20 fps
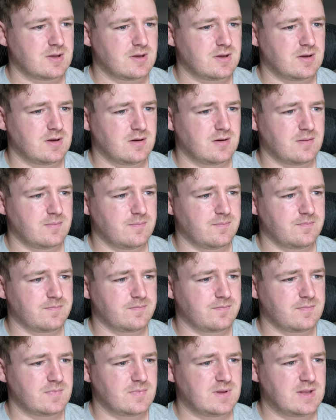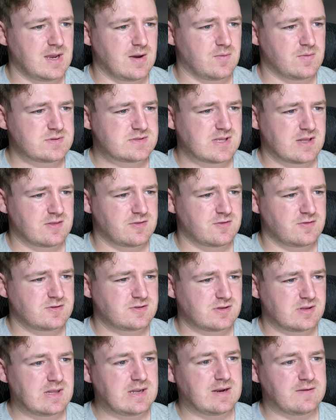Yeah, what's that?
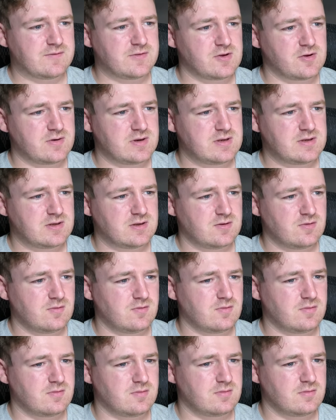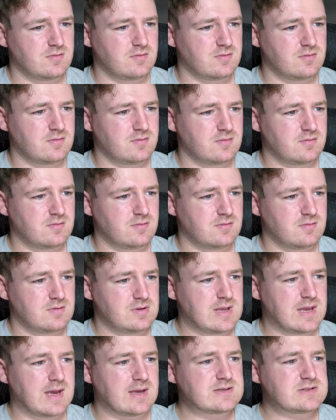So they'd have 32.
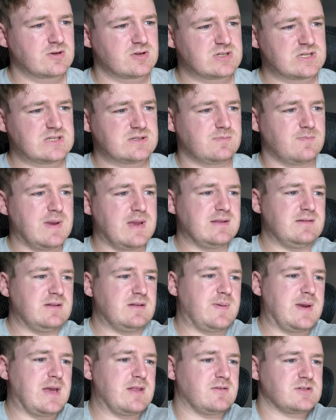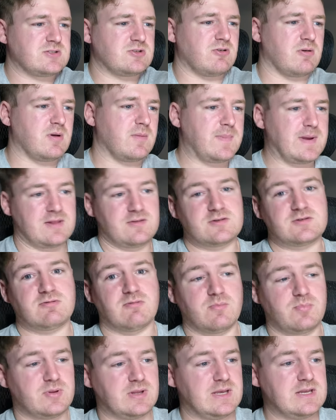Yeah, so it's mainly the Panther Storm. Panther
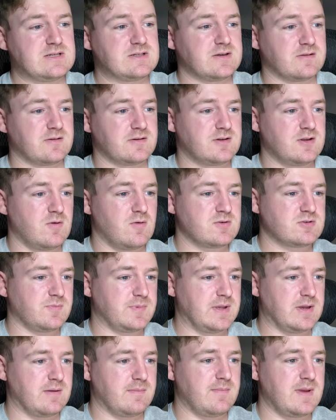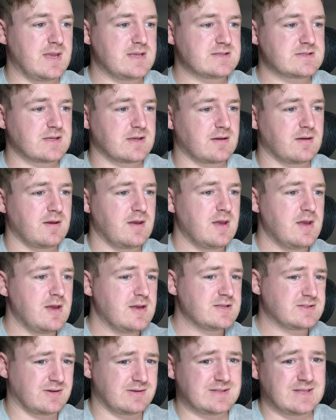Storm play each other too, which would be amazing.
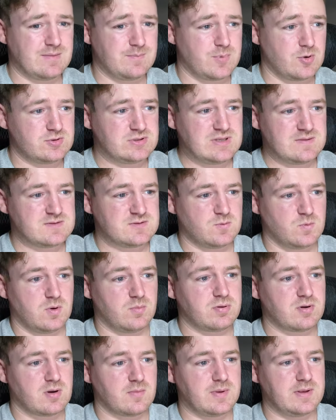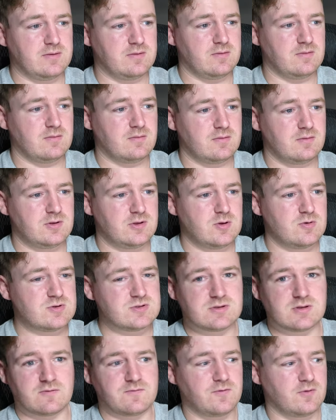So I think both teams will probably
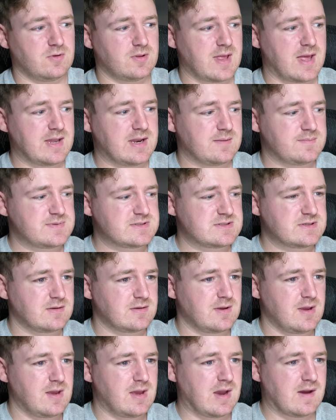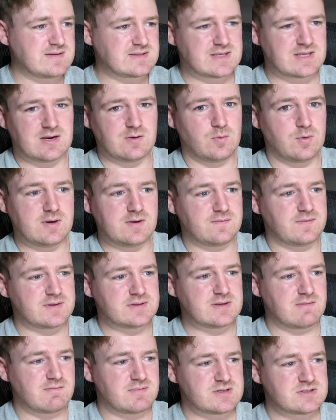use their full lineups. I was kind of worried
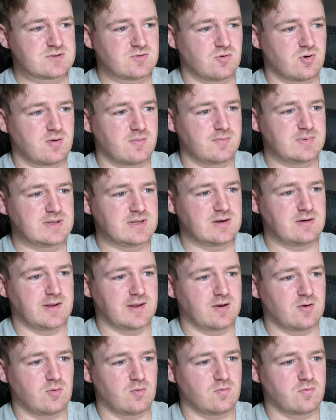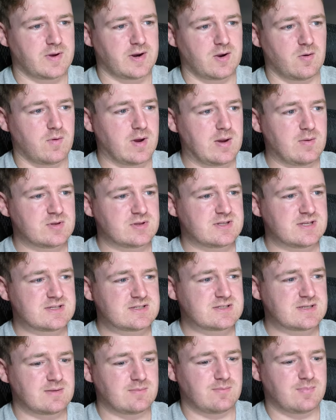if the Storm did like run away with
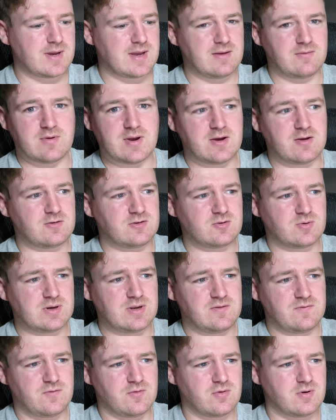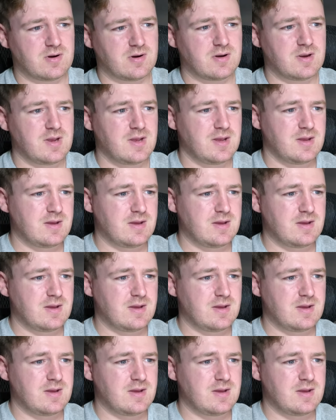this by round 24,